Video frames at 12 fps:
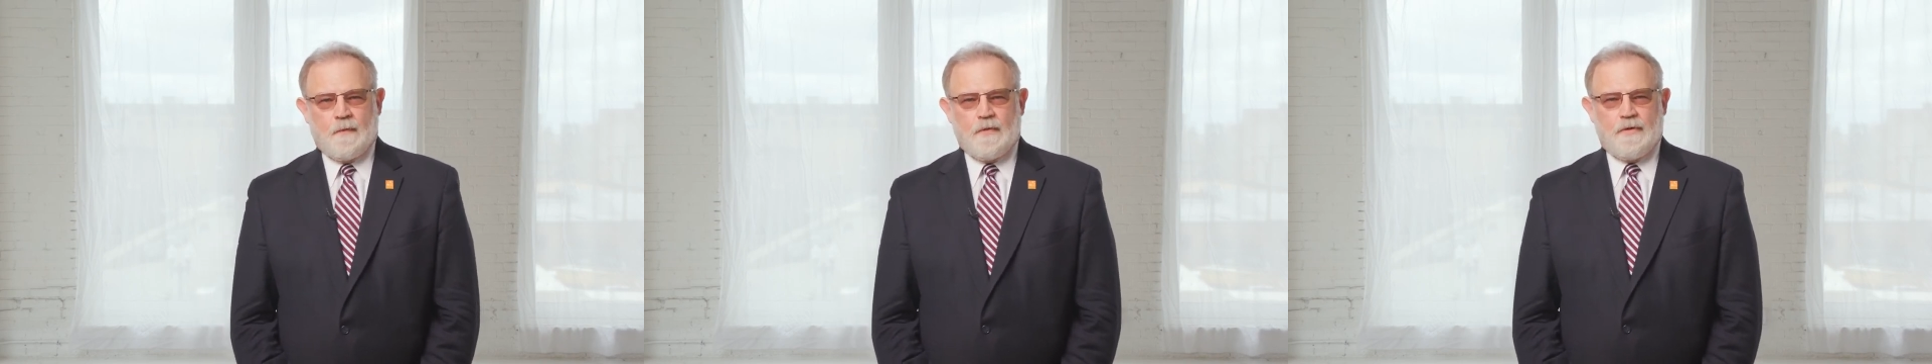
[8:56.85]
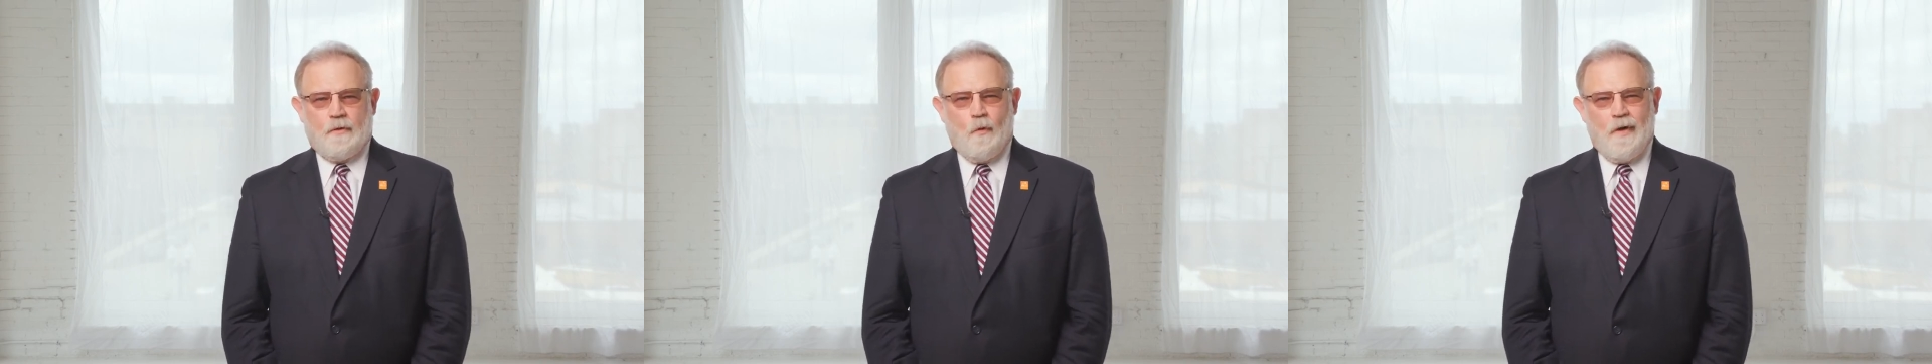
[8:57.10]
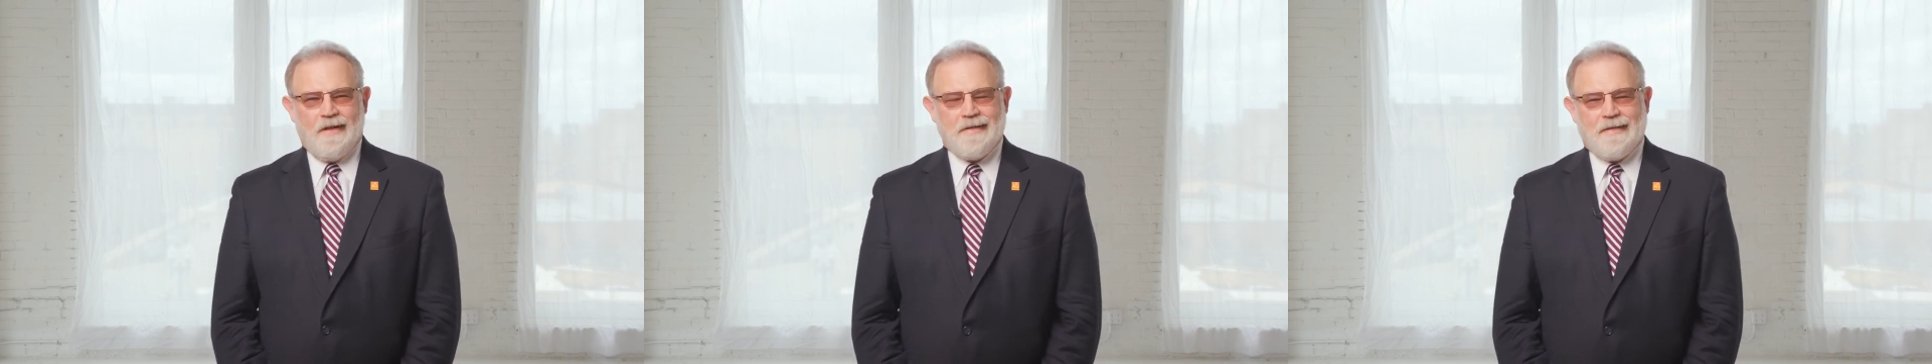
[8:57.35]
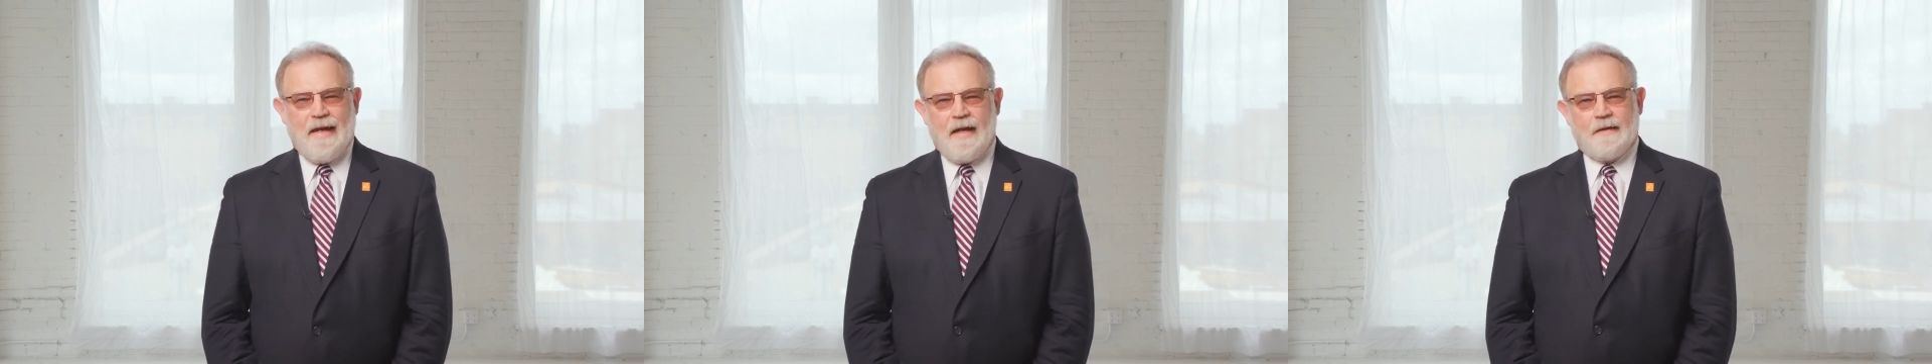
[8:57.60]
"So what
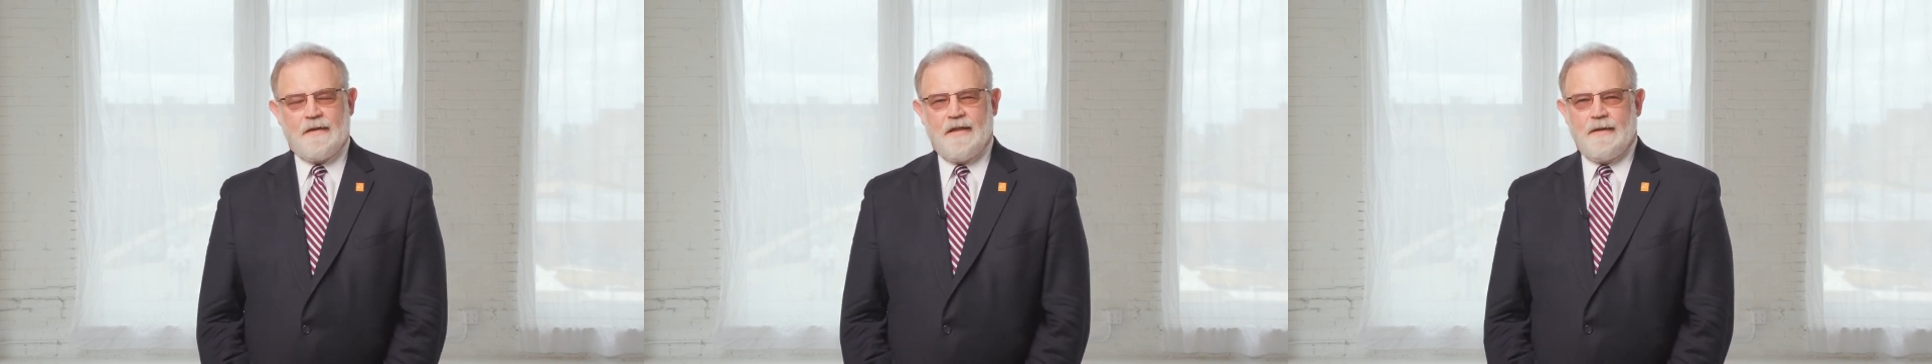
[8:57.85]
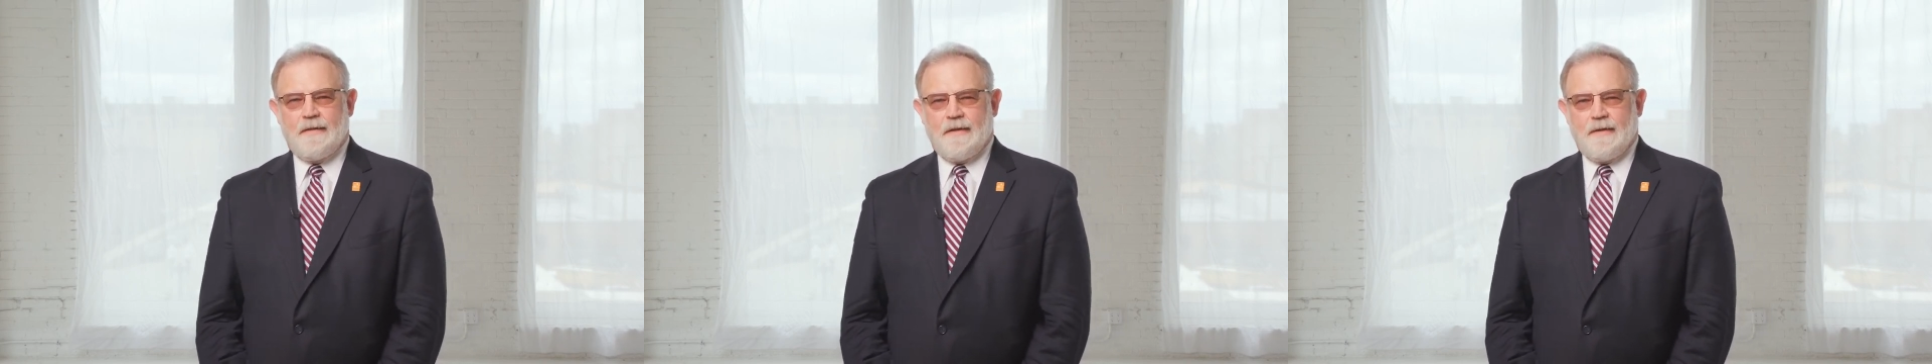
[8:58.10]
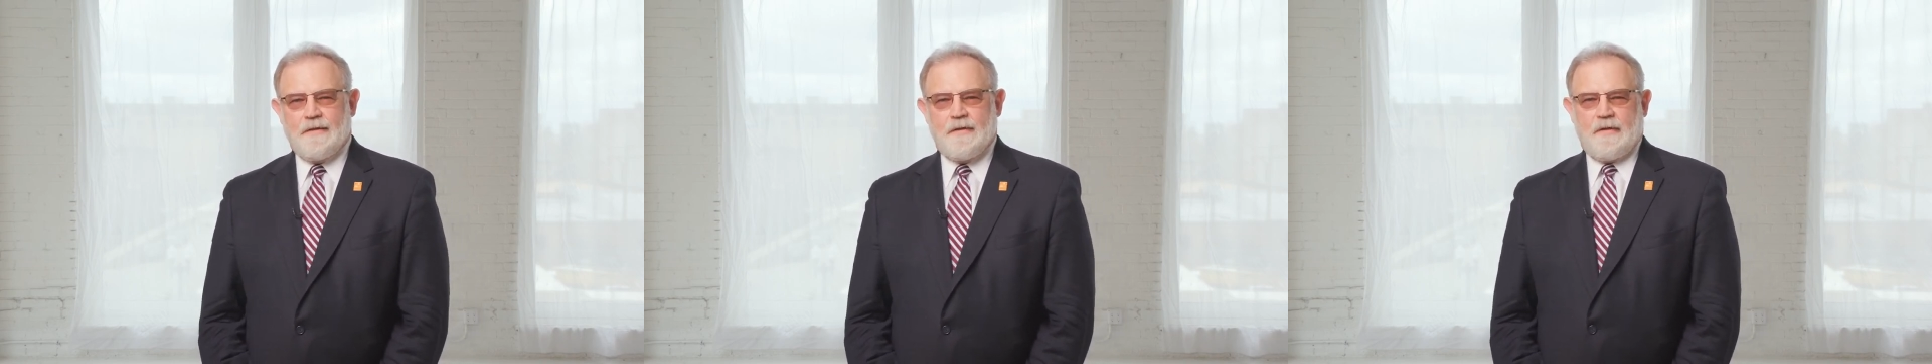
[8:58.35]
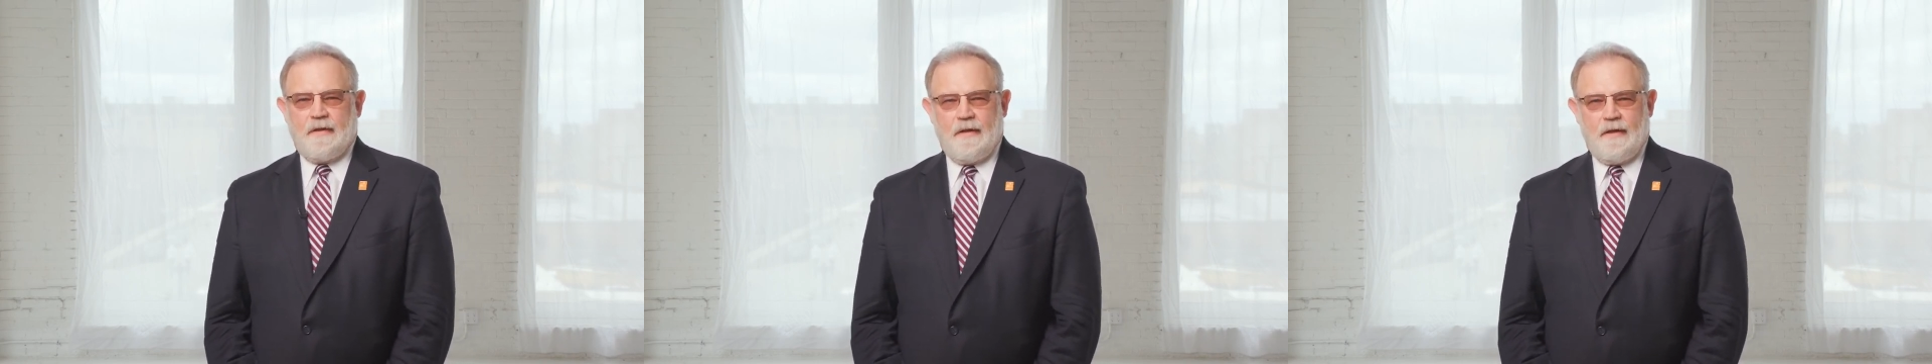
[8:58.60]
exactly
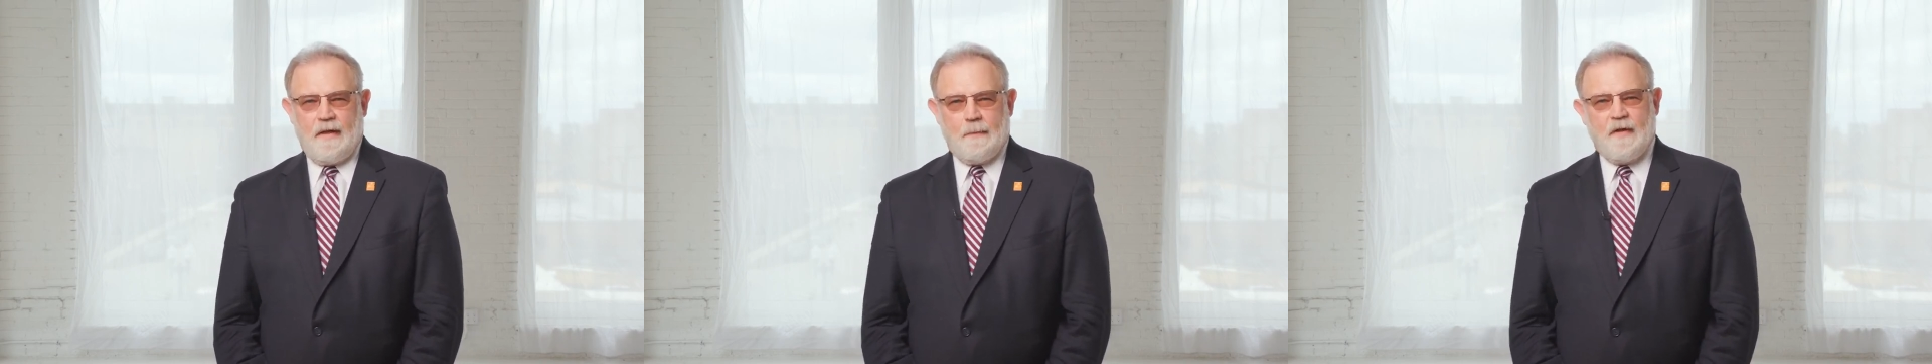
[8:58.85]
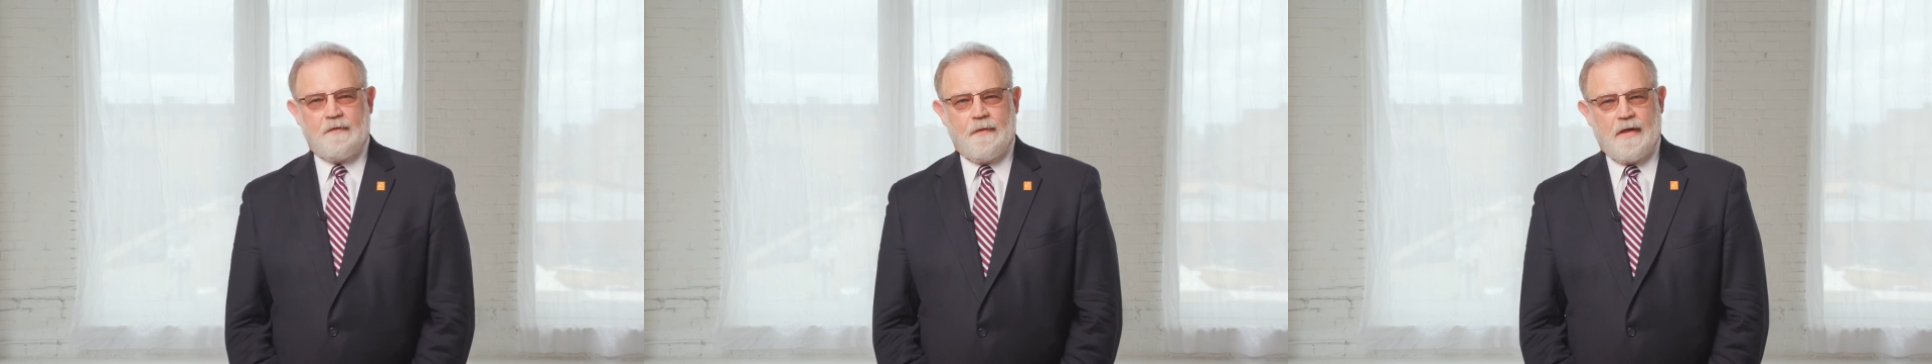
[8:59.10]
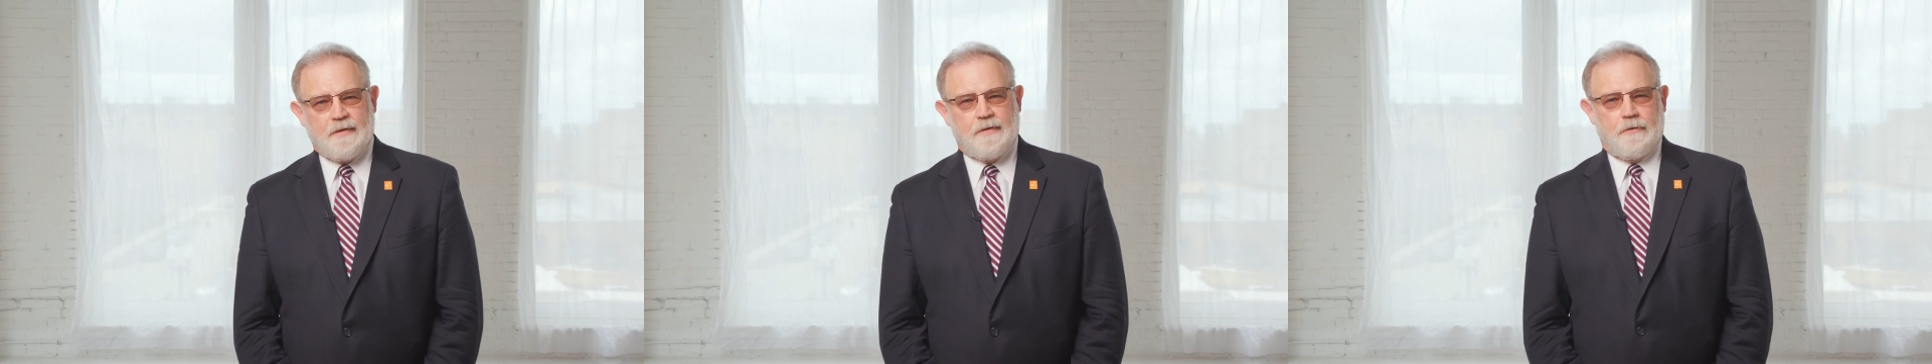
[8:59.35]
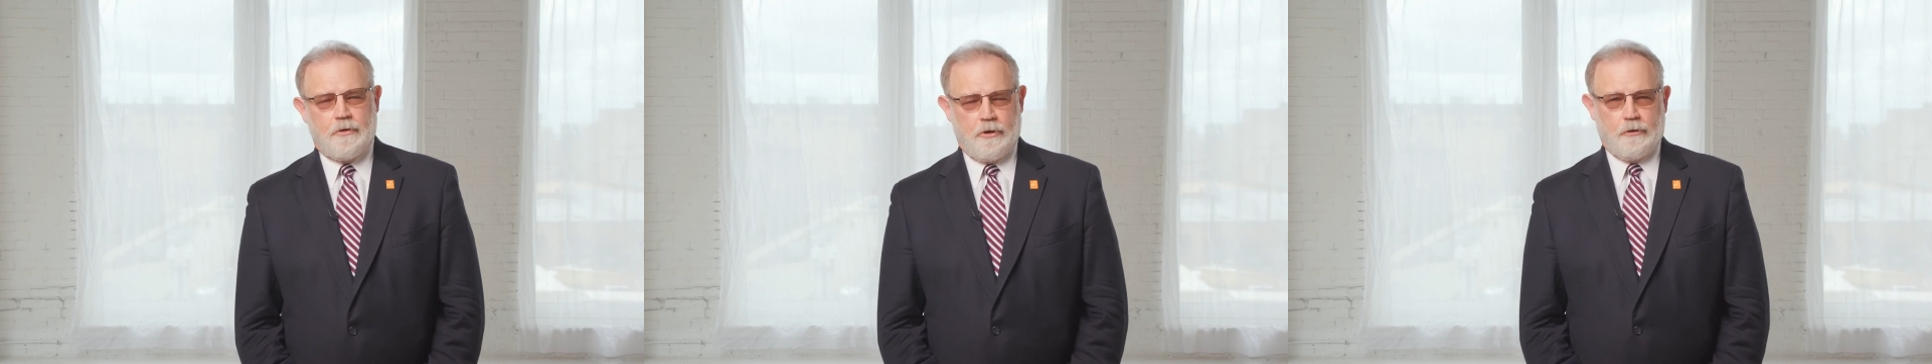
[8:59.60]
does
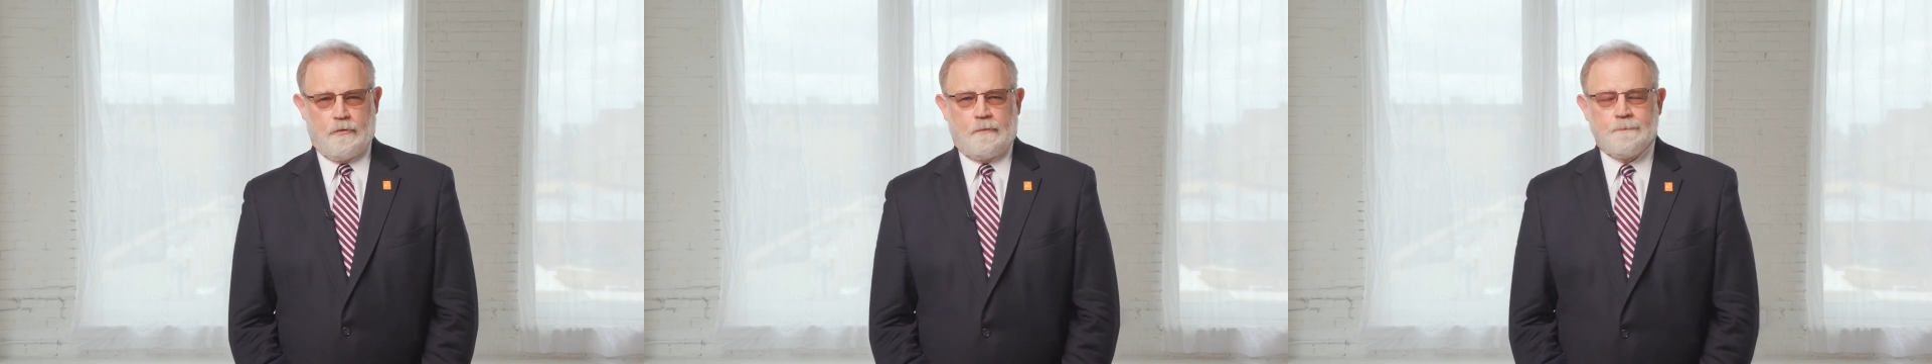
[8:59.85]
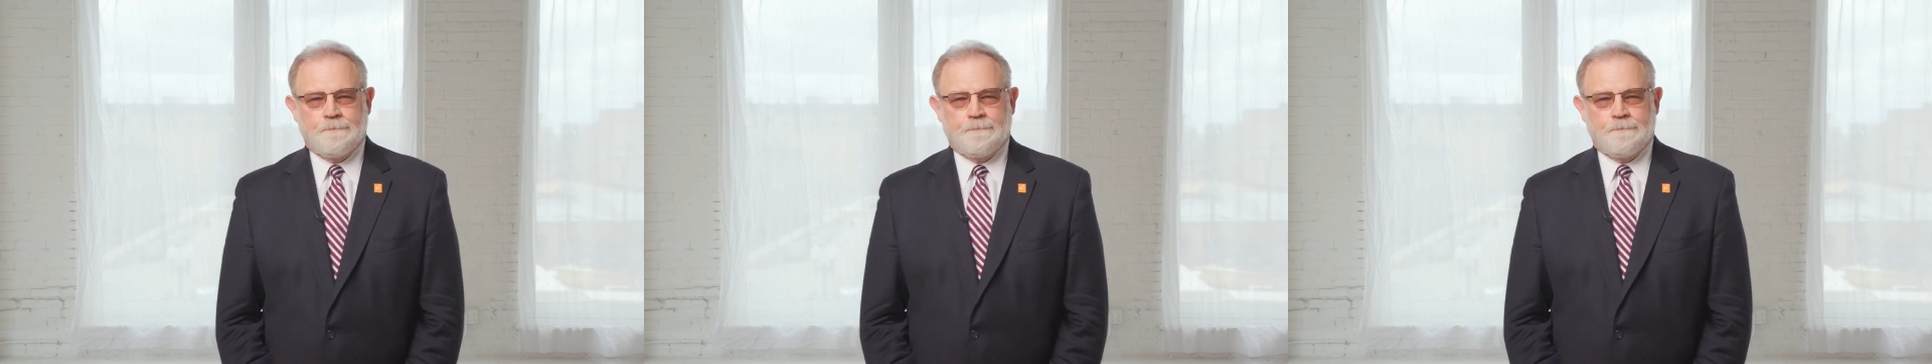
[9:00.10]
MFS do?"